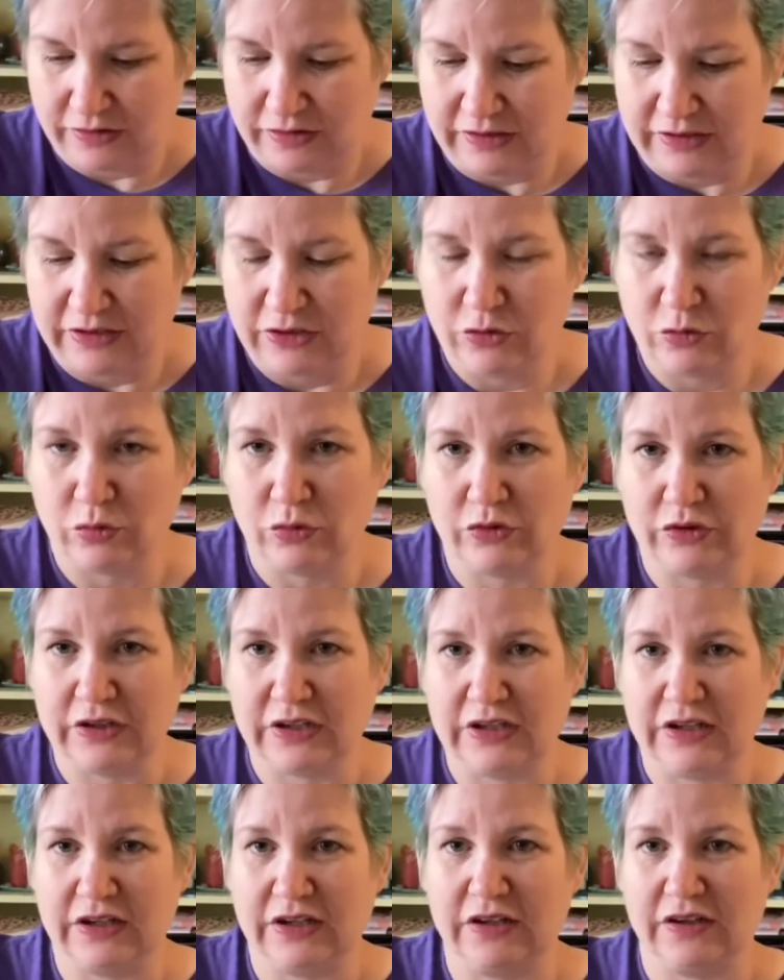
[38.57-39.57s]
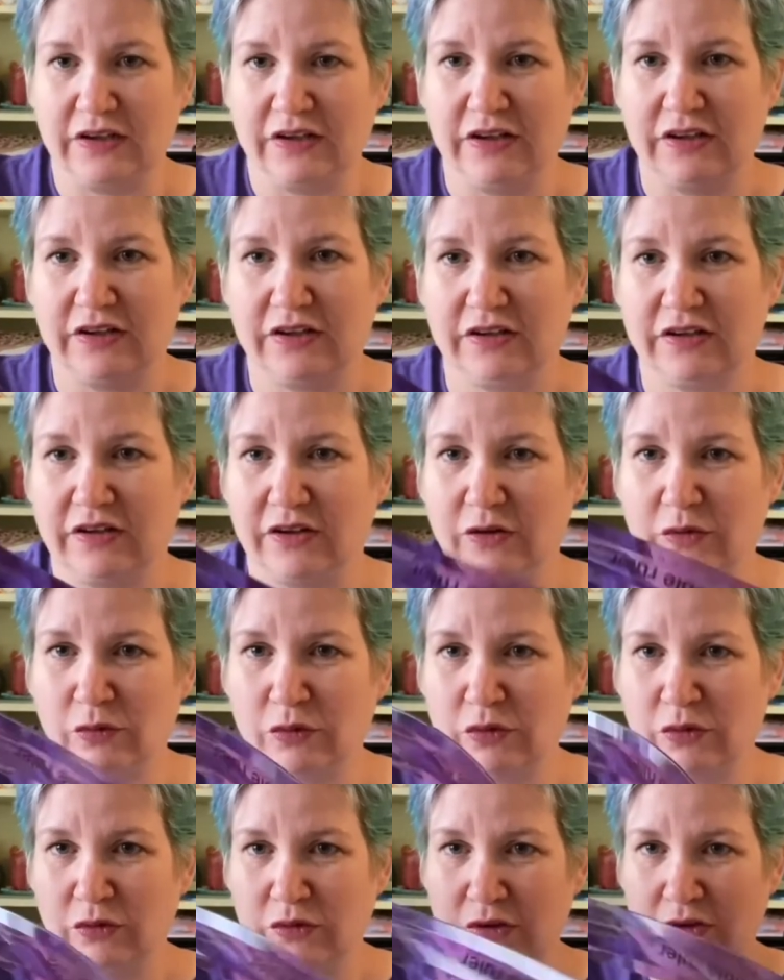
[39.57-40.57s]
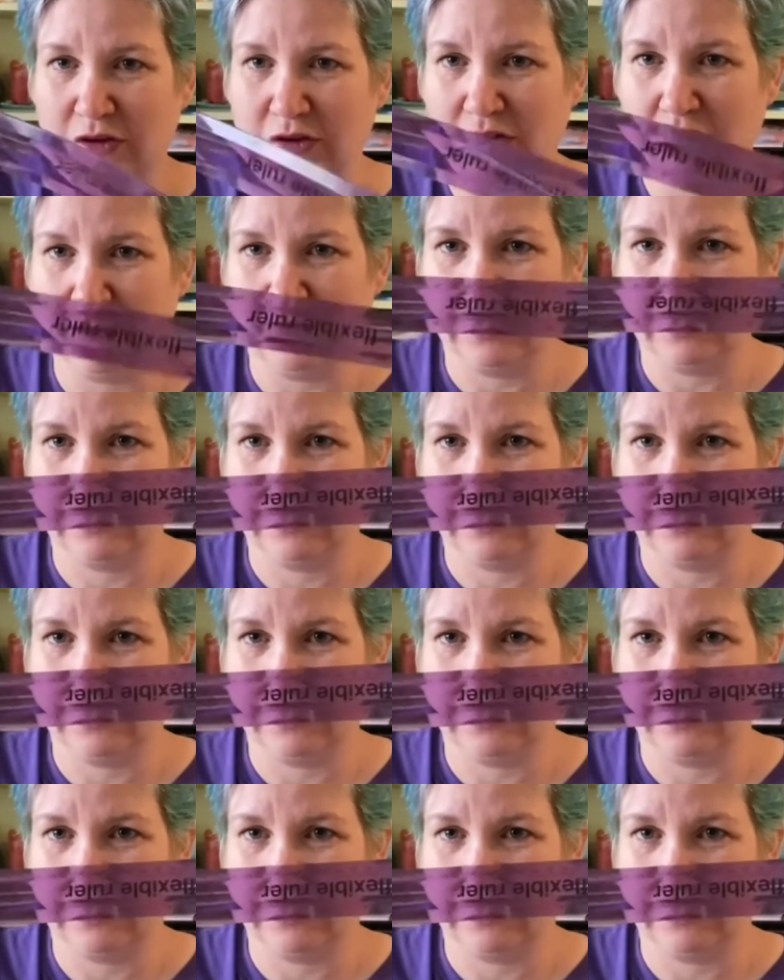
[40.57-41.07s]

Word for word: you will need a ruler,